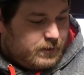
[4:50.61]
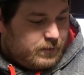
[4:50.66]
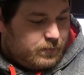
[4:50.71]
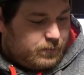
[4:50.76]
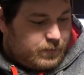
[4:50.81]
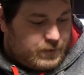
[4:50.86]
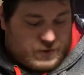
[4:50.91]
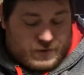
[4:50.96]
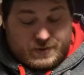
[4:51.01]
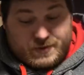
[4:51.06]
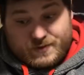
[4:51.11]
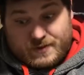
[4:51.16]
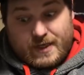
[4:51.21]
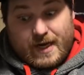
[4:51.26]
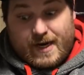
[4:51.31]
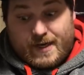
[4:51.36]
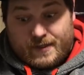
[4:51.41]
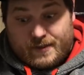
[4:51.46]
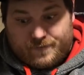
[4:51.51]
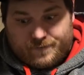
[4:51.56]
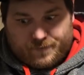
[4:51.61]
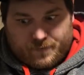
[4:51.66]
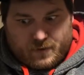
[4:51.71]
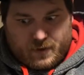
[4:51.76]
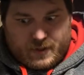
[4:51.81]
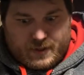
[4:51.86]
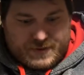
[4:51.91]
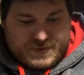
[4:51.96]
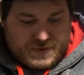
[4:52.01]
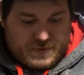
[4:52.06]
which is 90 for
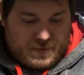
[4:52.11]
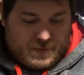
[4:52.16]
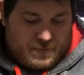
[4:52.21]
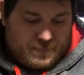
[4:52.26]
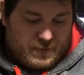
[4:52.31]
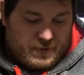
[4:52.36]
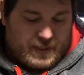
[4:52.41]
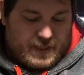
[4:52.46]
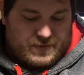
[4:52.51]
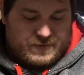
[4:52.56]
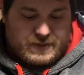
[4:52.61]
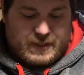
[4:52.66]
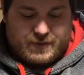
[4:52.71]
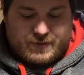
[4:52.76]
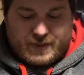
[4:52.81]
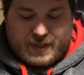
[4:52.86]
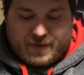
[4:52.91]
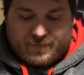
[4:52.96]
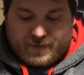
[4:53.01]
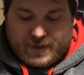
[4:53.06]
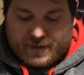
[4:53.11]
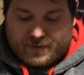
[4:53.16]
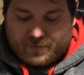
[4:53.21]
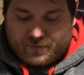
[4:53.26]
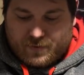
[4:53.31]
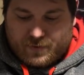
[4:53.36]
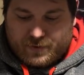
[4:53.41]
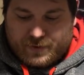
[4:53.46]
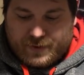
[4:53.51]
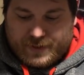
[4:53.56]
us, but down south they have
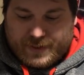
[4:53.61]
91.